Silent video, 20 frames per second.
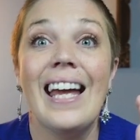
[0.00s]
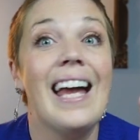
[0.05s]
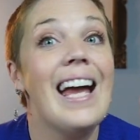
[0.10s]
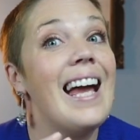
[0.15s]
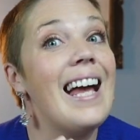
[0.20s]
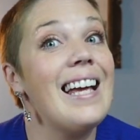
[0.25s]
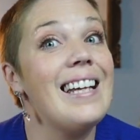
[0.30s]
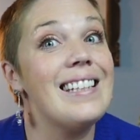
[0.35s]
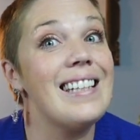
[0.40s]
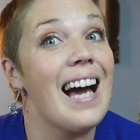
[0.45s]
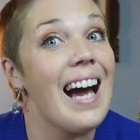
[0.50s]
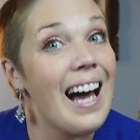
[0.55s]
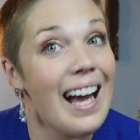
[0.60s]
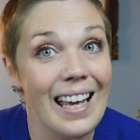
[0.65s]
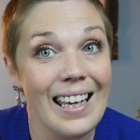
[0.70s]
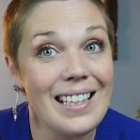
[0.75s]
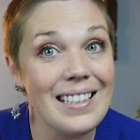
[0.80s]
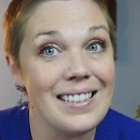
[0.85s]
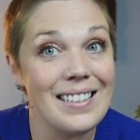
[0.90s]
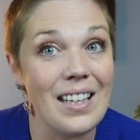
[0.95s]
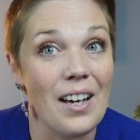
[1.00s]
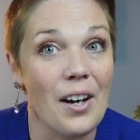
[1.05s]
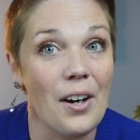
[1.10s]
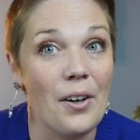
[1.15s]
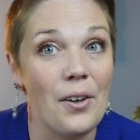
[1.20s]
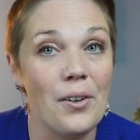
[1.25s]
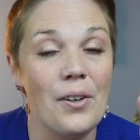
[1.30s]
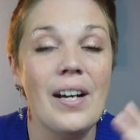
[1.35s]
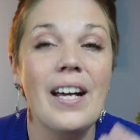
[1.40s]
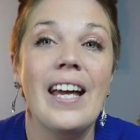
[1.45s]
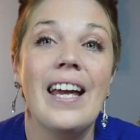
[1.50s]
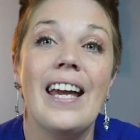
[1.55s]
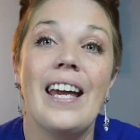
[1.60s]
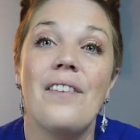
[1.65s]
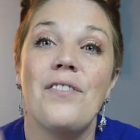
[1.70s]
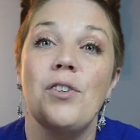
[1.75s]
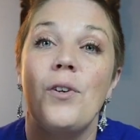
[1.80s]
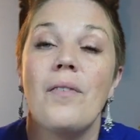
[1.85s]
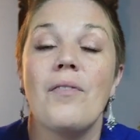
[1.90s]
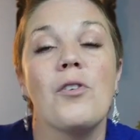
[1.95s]
And ISO,
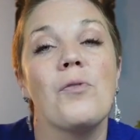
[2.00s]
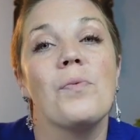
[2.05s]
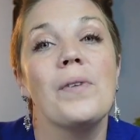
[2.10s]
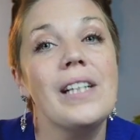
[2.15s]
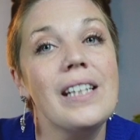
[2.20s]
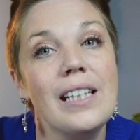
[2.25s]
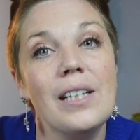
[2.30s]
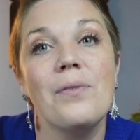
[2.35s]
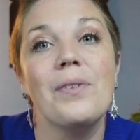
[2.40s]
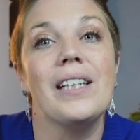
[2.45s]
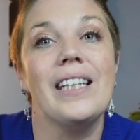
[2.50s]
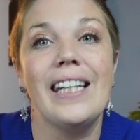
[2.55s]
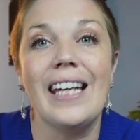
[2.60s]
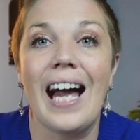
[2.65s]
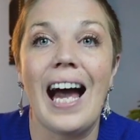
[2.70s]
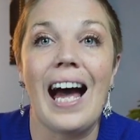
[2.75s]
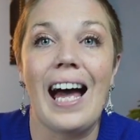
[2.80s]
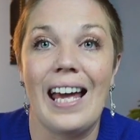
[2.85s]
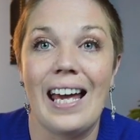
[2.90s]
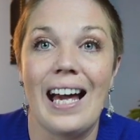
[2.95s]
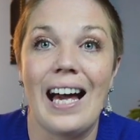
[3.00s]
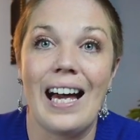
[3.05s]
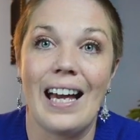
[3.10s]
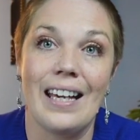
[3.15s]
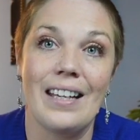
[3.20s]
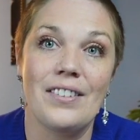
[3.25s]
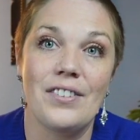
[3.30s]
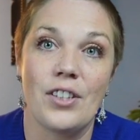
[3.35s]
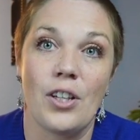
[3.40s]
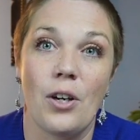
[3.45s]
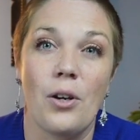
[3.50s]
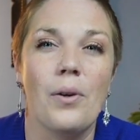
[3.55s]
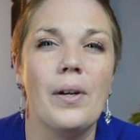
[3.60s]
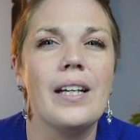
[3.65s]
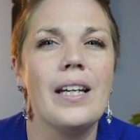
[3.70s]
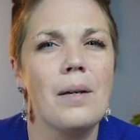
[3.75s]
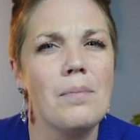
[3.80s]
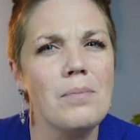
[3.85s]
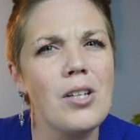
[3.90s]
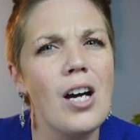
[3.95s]
if you have a really, really high ISO,
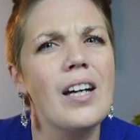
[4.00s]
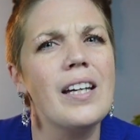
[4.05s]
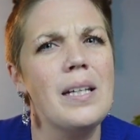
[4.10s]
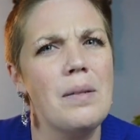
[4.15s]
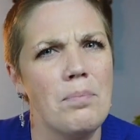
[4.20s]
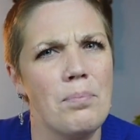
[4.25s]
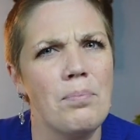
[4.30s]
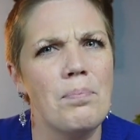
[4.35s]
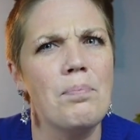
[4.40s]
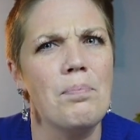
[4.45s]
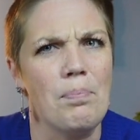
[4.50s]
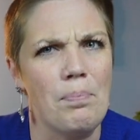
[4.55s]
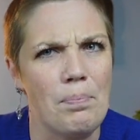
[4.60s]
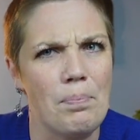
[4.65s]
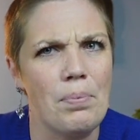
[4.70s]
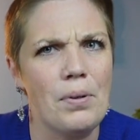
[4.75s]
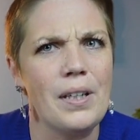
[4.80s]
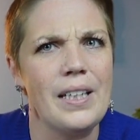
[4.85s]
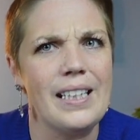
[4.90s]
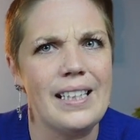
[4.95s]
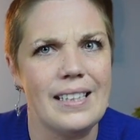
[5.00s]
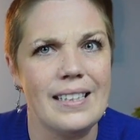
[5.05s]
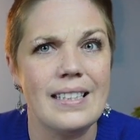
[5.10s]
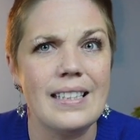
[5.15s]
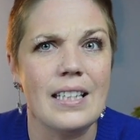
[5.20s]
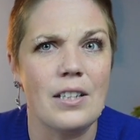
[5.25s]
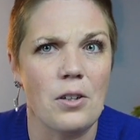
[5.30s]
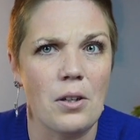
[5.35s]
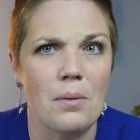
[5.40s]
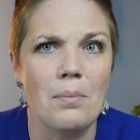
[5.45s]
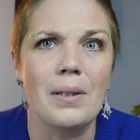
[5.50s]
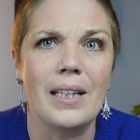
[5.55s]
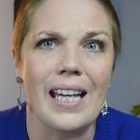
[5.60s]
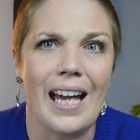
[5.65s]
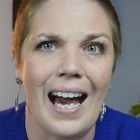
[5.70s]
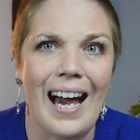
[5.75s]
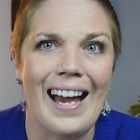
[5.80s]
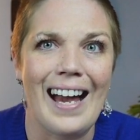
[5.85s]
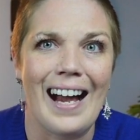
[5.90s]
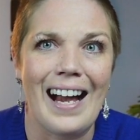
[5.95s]
and I'm talking pretty considerably
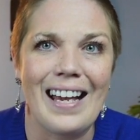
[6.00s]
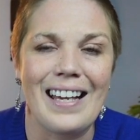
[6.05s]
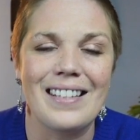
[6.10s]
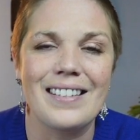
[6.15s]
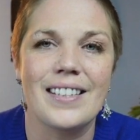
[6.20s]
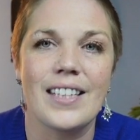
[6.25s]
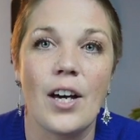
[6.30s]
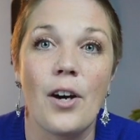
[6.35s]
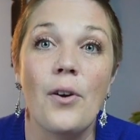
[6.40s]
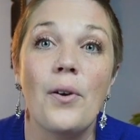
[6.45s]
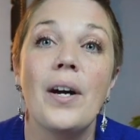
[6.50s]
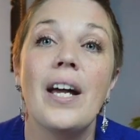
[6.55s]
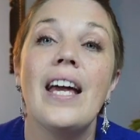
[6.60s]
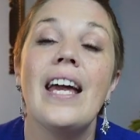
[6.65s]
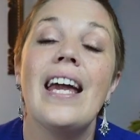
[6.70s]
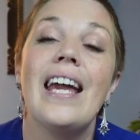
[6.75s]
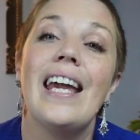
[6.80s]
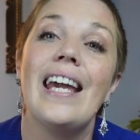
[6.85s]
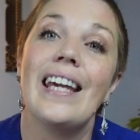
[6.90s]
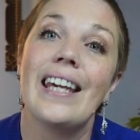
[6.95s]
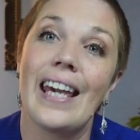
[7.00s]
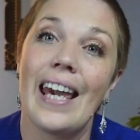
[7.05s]
high ISO, it